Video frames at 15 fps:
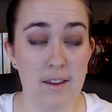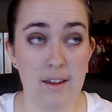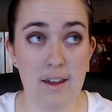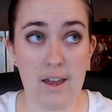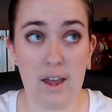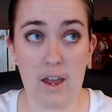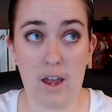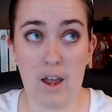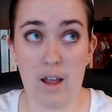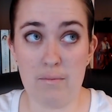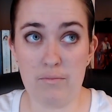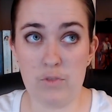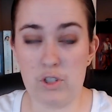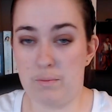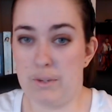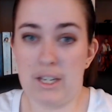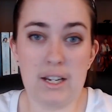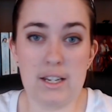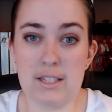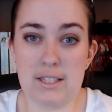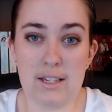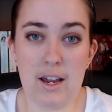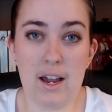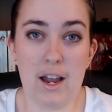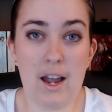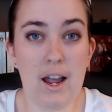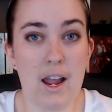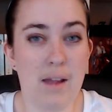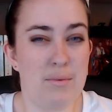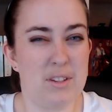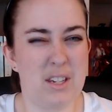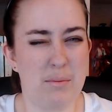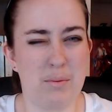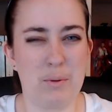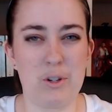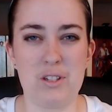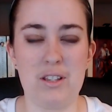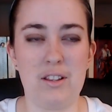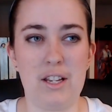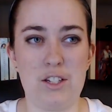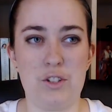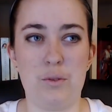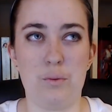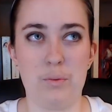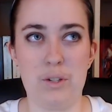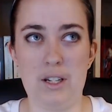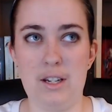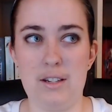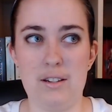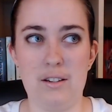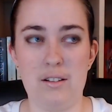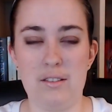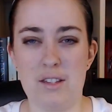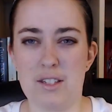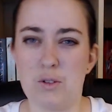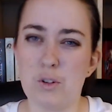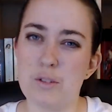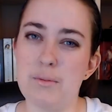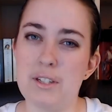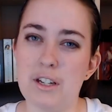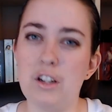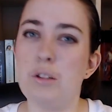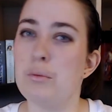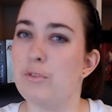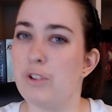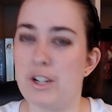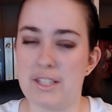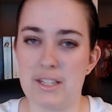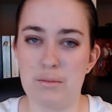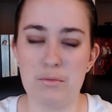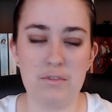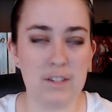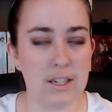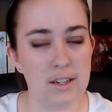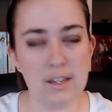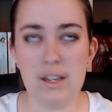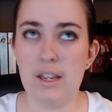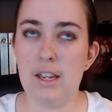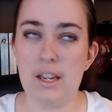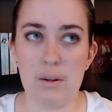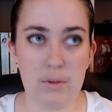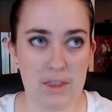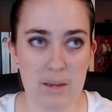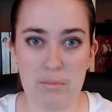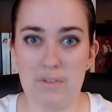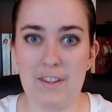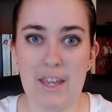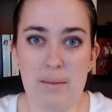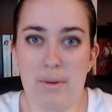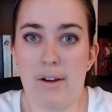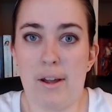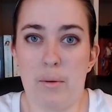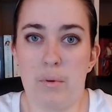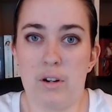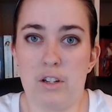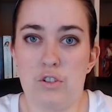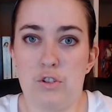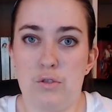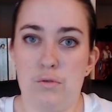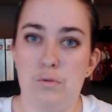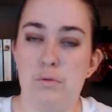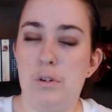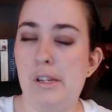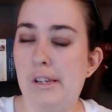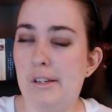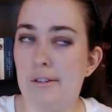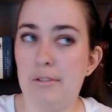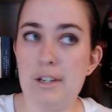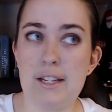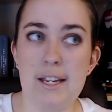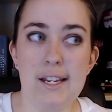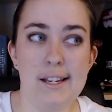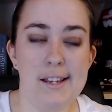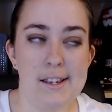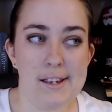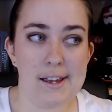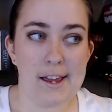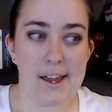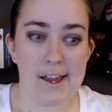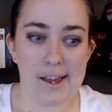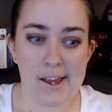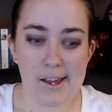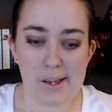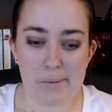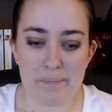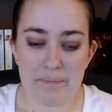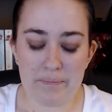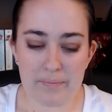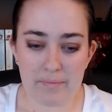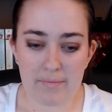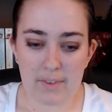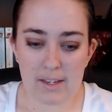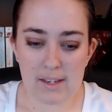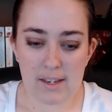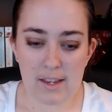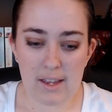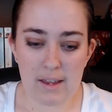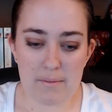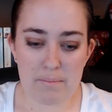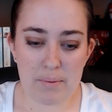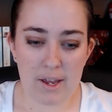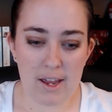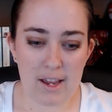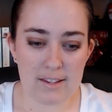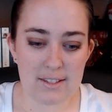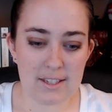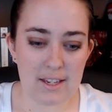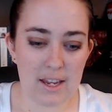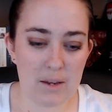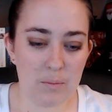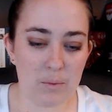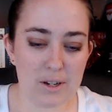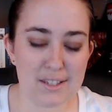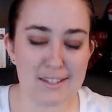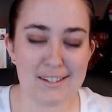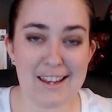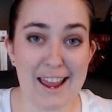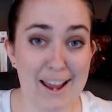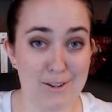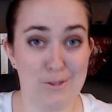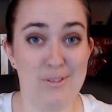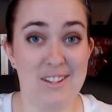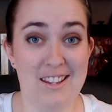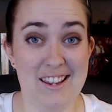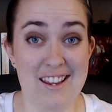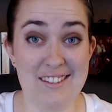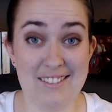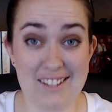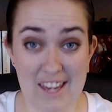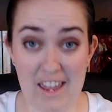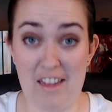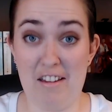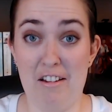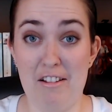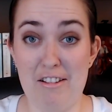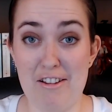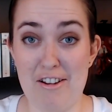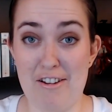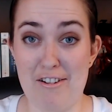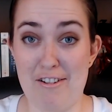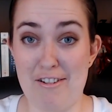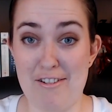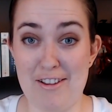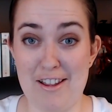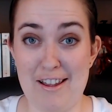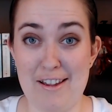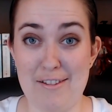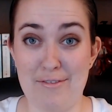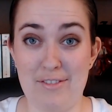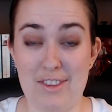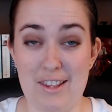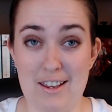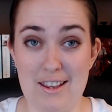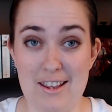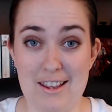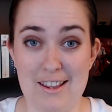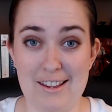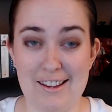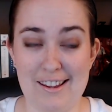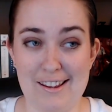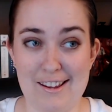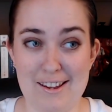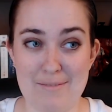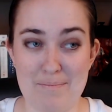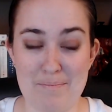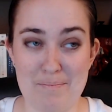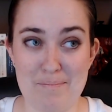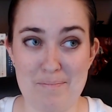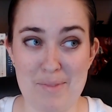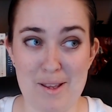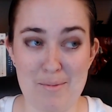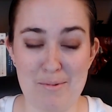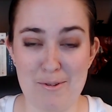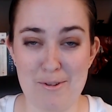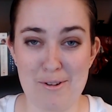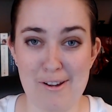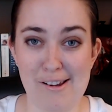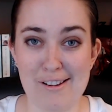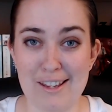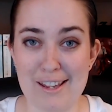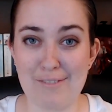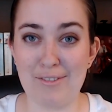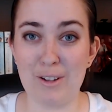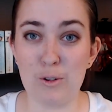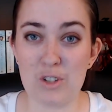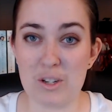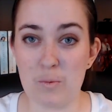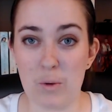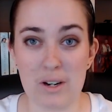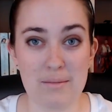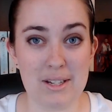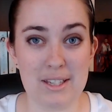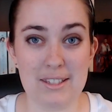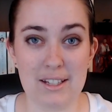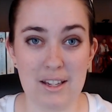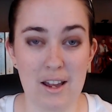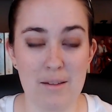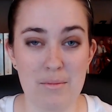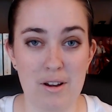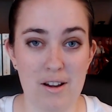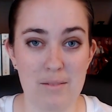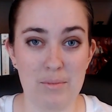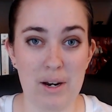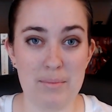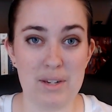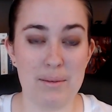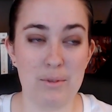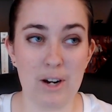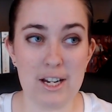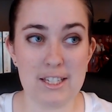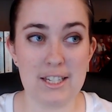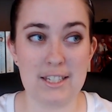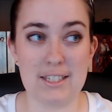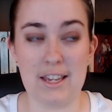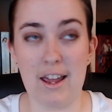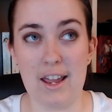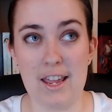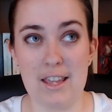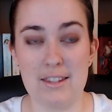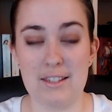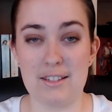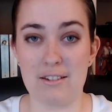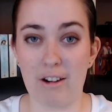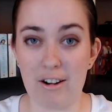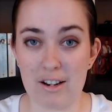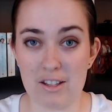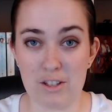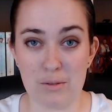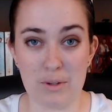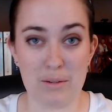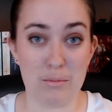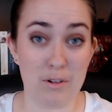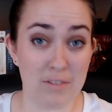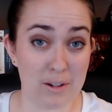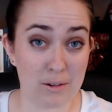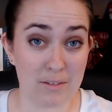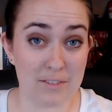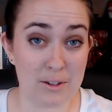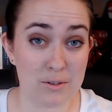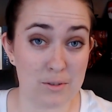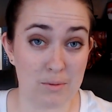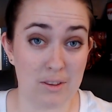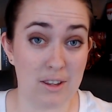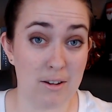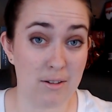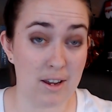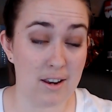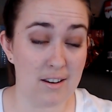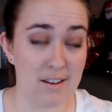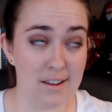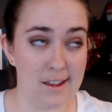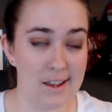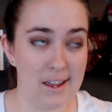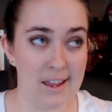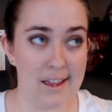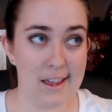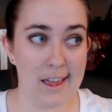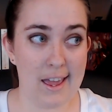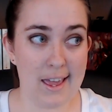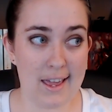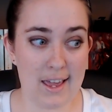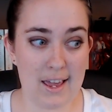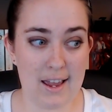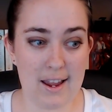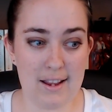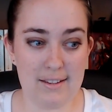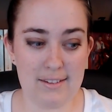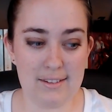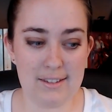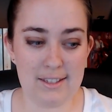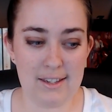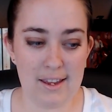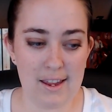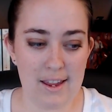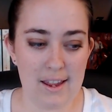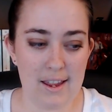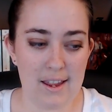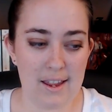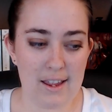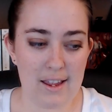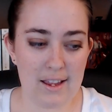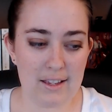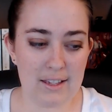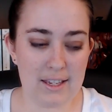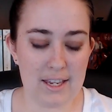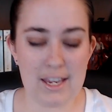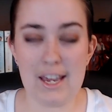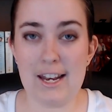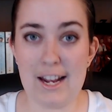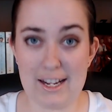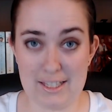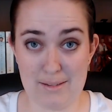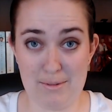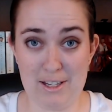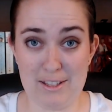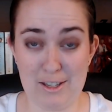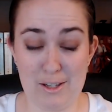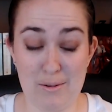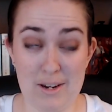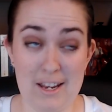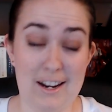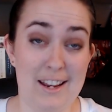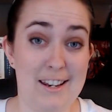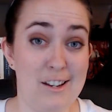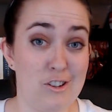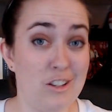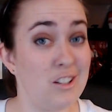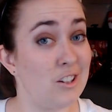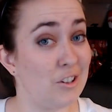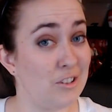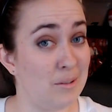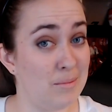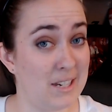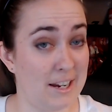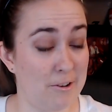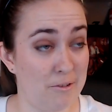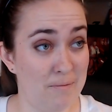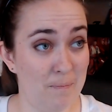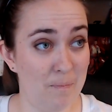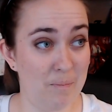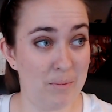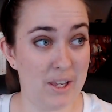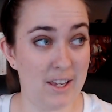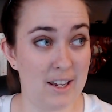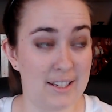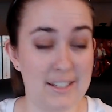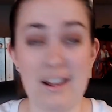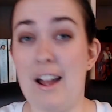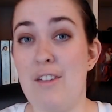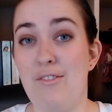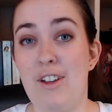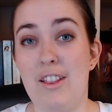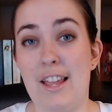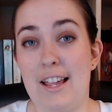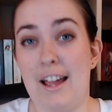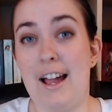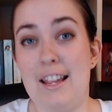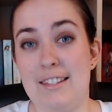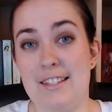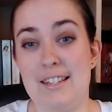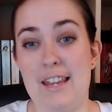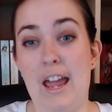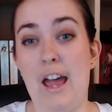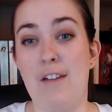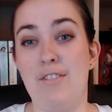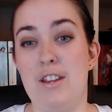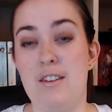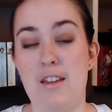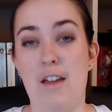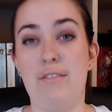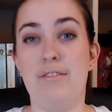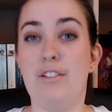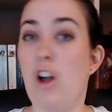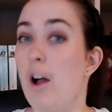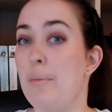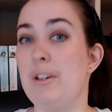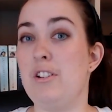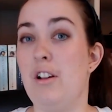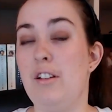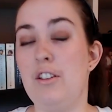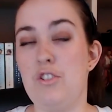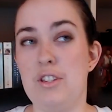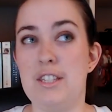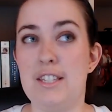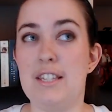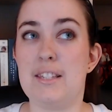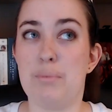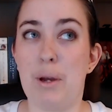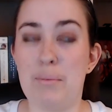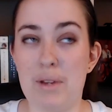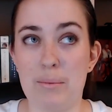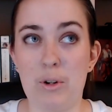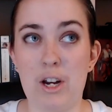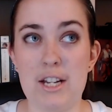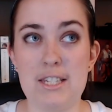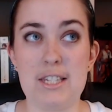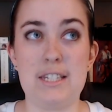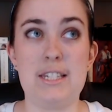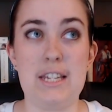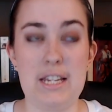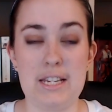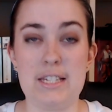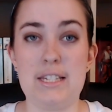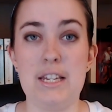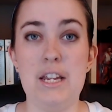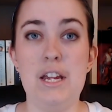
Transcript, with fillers: um, just because I'm the type of person that likes to read the source material before I see a movie. When that movie came out, I wanted to read it. Um, but it wasn't actually until all of the uh, people on Geekvolution wanted to come on Primetime Crisis. I had started doing movie reviews with Logan, and he had asked me to do it, and I initially turned him down because I felt like I didn't have enough comic knowledge. And since Primetime Crisis is